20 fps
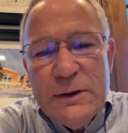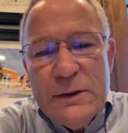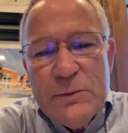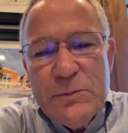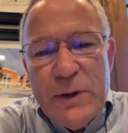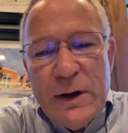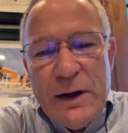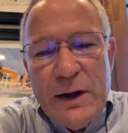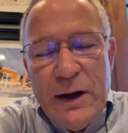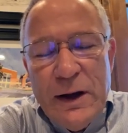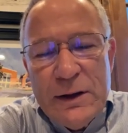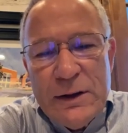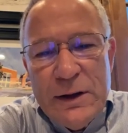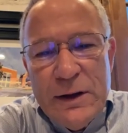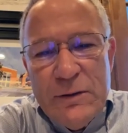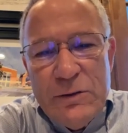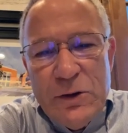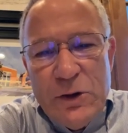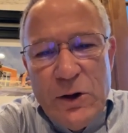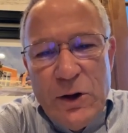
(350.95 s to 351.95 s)
May God
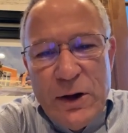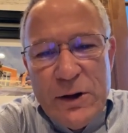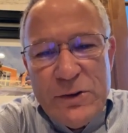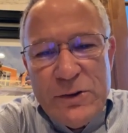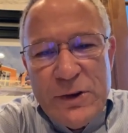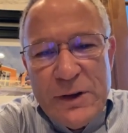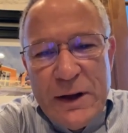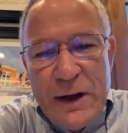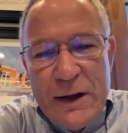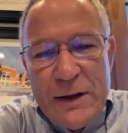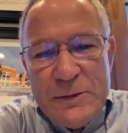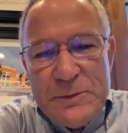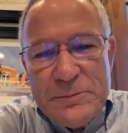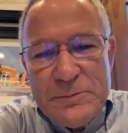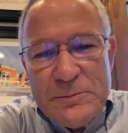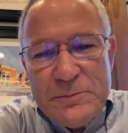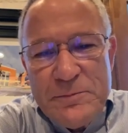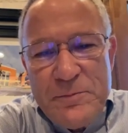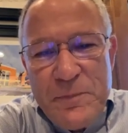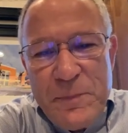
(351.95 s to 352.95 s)
give you grace in that.
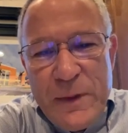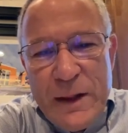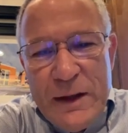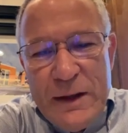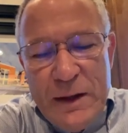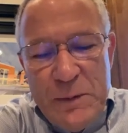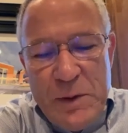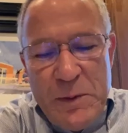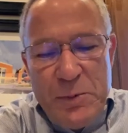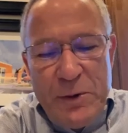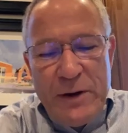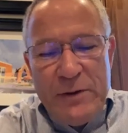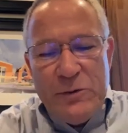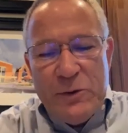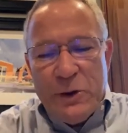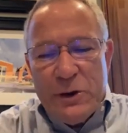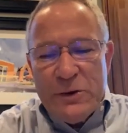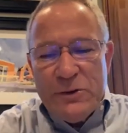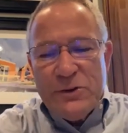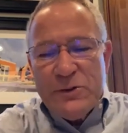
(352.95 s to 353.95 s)
Let me pray
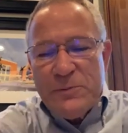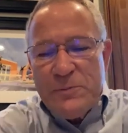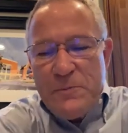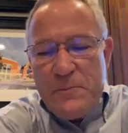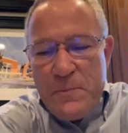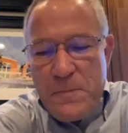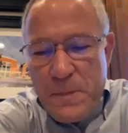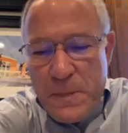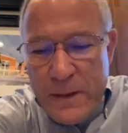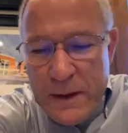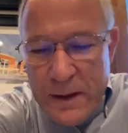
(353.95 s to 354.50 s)
for us.